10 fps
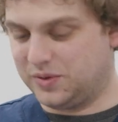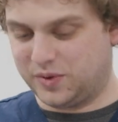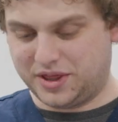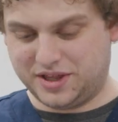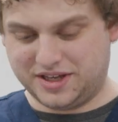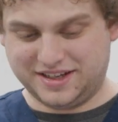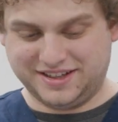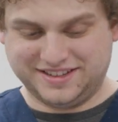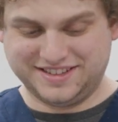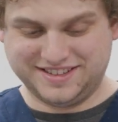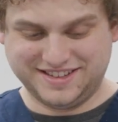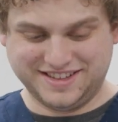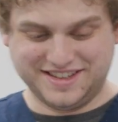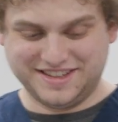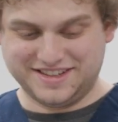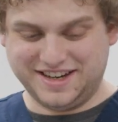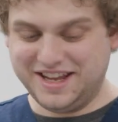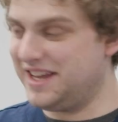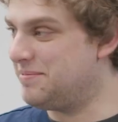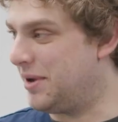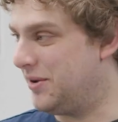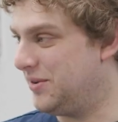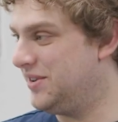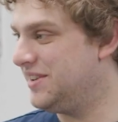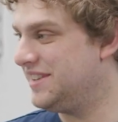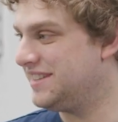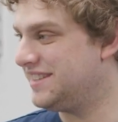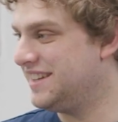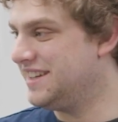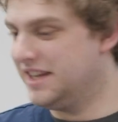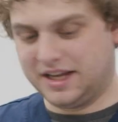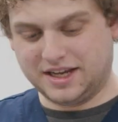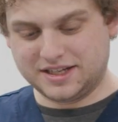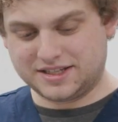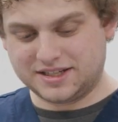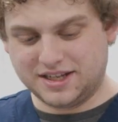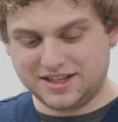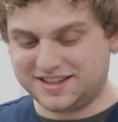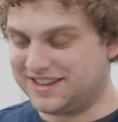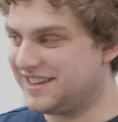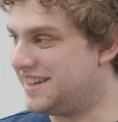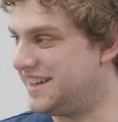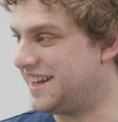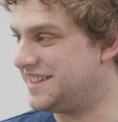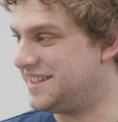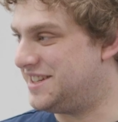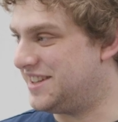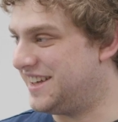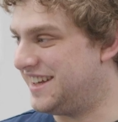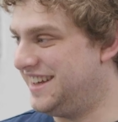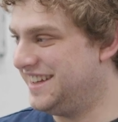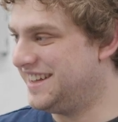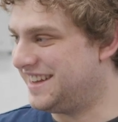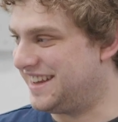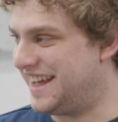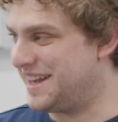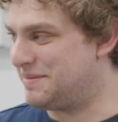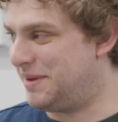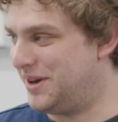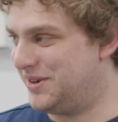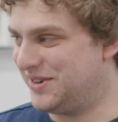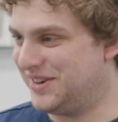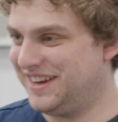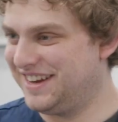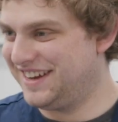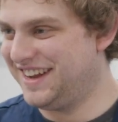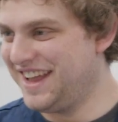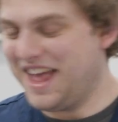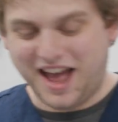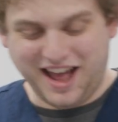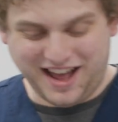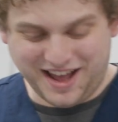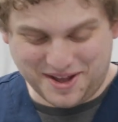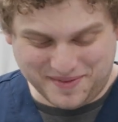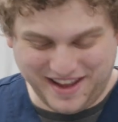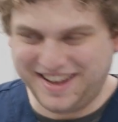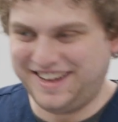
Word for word: with a knee bone. That's a knee bone. Is connected, connected to the, to the leg bone. Excellent. Um,